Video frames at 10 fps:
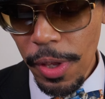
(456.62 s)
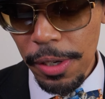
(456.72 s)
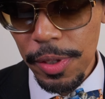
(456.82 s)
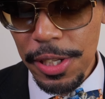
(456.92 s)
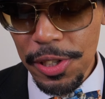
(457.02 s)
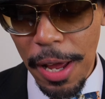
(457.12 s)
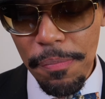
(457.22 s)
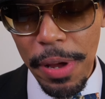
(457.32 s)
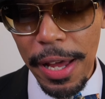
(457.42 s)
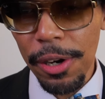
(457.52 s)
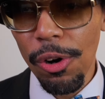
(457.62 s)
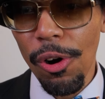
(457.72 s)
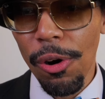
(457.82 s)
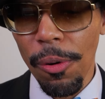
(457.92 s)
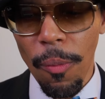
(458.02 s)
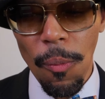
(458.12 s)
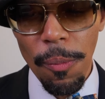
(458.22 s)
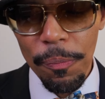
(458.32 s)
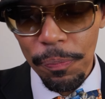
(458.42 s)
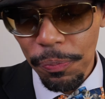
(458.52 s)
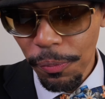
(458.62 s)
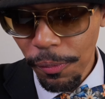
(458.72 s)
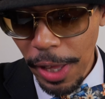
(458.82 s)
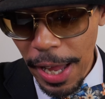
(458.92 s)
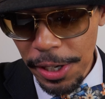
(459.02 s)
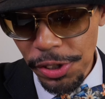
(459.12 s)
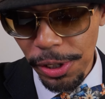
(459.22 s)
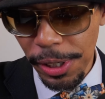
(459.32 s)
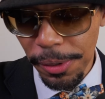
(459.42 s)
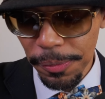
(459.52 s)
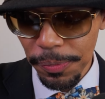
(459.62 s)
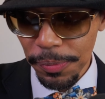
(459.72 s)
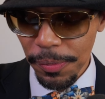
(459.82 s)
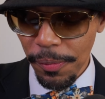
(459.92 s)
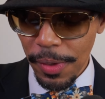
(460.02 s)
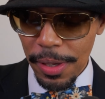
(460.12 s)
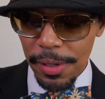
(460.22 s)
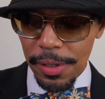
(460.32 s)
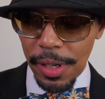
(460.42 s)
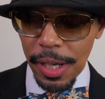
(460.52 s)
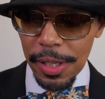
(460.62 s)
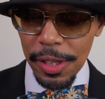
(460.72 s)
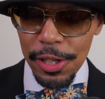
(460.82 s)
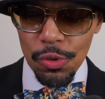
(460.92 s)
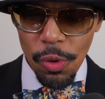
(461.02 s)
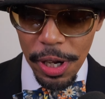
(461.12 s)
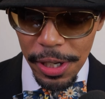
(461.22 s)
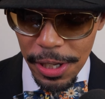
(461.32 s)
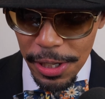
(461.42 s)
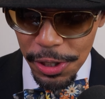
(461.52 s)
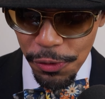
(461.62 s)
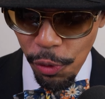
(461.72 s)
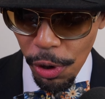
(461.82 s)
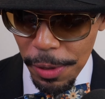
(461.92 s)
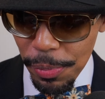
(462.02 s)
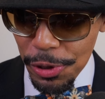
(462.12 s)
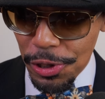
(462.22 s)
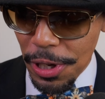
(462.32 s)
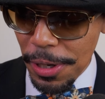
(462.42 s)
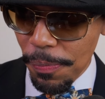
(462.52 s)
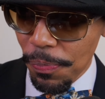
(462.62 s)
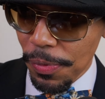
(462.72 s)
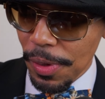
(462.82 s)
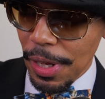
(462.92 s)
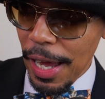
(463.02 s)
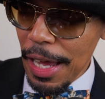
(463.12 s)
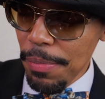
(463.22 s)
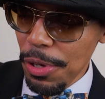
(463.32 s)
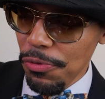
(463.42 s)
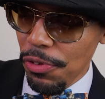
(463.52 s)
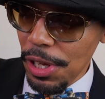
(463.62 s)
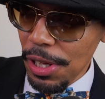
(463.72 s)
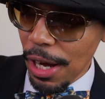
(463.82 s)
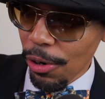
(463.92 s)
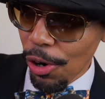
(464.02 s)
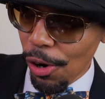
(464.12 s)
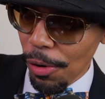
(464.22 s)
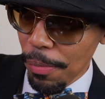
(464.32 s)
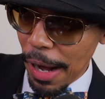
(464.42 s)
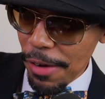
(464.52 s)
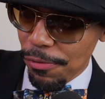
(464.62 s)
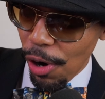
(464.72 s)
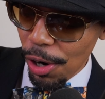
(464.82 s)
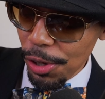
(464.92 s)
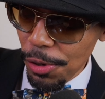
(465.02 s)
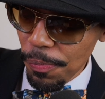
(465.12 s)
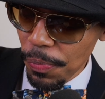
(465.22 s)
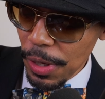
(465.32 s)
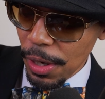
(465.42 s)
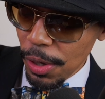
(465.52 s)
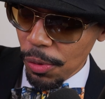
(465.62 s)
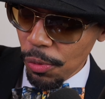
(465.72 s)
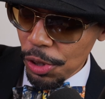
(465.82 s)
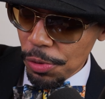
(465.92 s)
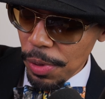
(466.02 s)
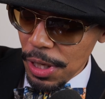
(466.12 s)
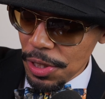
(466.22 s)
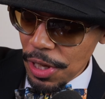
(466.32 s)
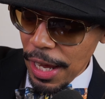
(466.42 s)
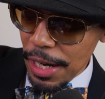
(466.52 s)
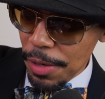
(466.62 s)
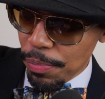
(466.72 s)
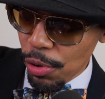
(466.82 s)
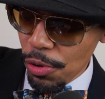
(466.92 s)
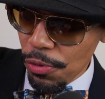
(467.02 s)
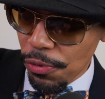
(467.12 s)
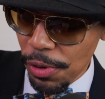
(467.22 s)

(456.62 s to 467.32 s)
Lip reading: That's not bad at all, actually. This one is 40% ABV, alcohol by volume, which means 80 proof.